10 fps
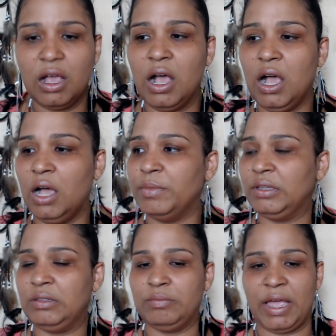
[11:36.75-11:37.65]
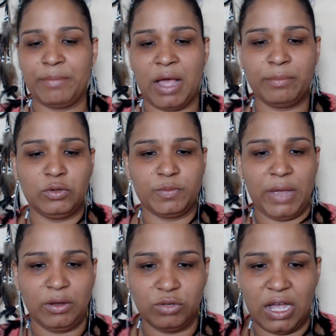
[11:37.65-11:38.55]
my mambos,
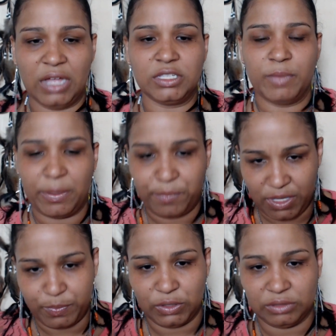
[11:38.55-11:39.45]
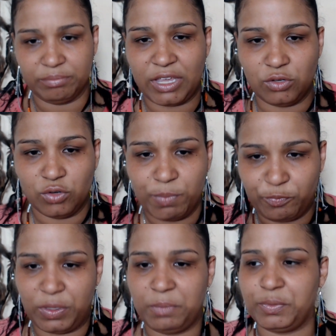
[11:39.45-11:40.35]
my hugans, my people, my group of
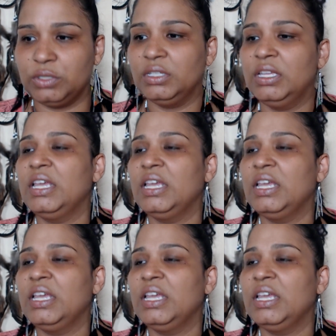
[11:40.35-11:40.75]
people.